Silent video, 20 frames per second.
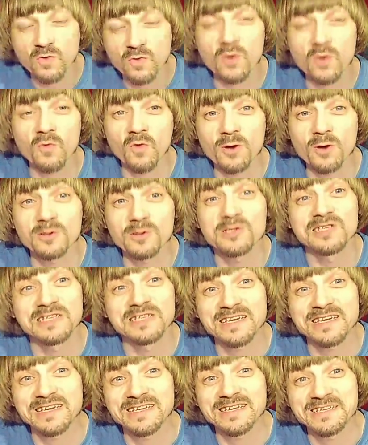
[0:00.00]
What a world
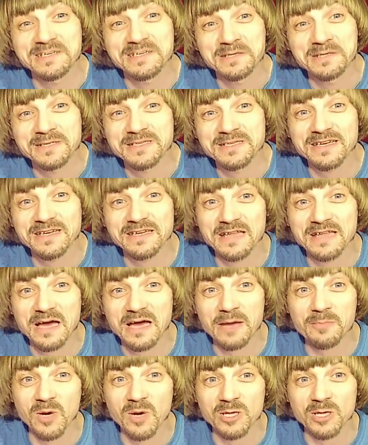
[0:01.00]
indeed, I'll tell you
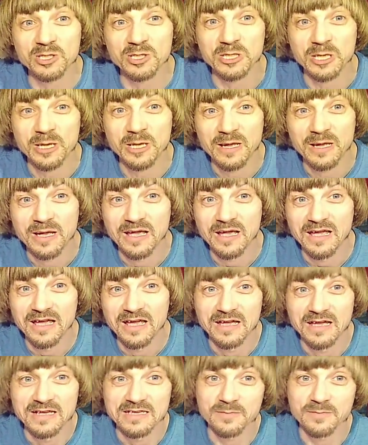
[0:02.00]
that much.
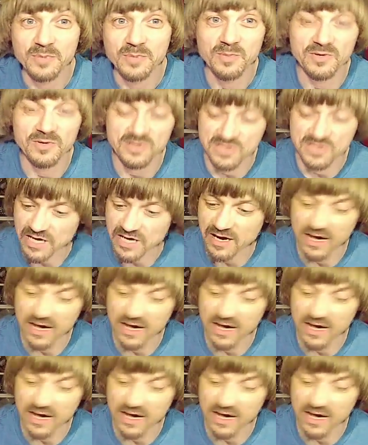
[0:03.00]
Some people are saying